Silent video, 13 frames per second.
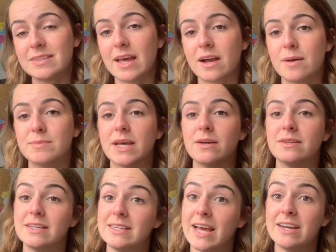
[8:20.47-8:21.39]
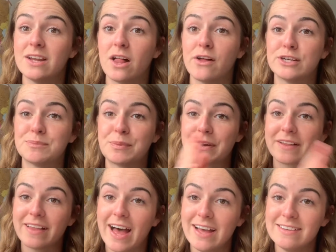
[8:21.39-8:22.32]
that comes out to $10 per
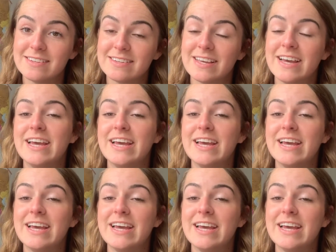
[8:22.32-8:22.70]
class.